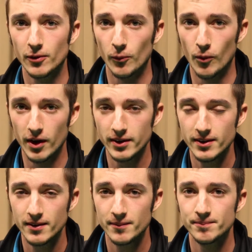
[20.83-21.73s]
For
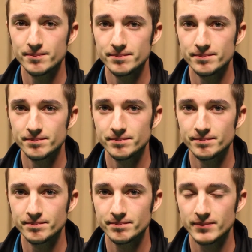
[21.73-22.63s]
one,
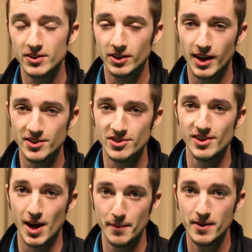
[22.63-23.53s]
it's a class
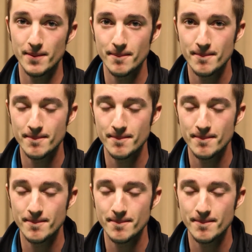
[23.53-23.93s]
assignment.